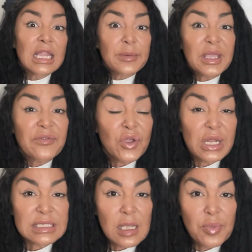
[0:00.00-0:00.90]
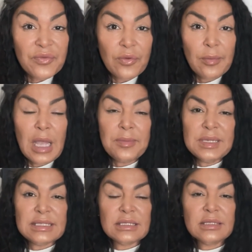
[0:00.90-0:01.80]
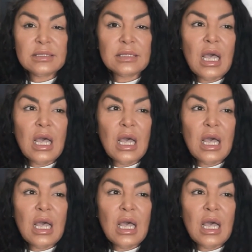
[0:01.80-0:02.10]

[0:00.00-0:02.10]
Let me give you an example from my business.